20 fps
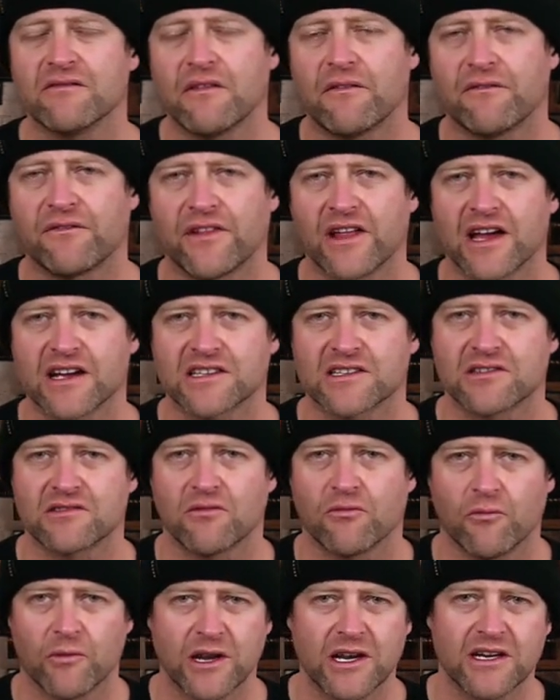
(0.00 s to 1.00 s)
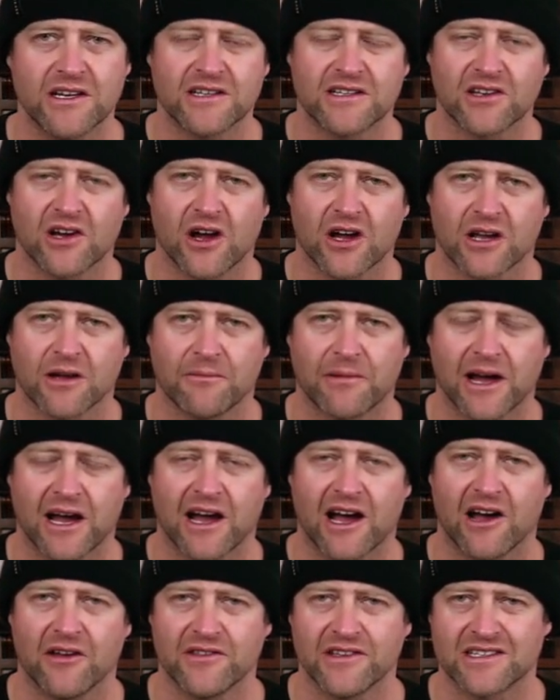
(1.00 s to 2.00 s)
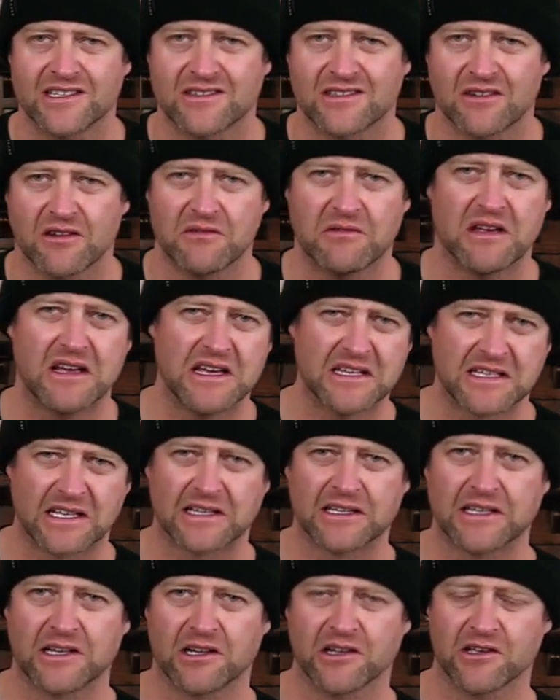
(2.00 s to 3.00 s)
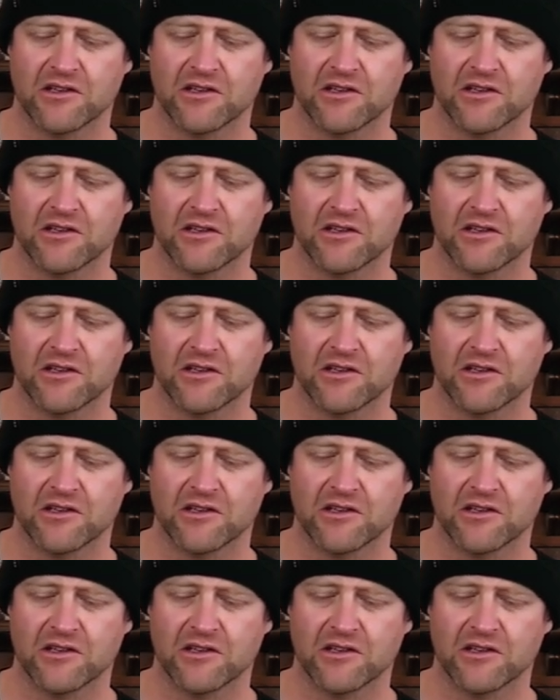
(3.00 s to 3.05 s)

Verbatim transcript: flex, we need to talk about how this is a little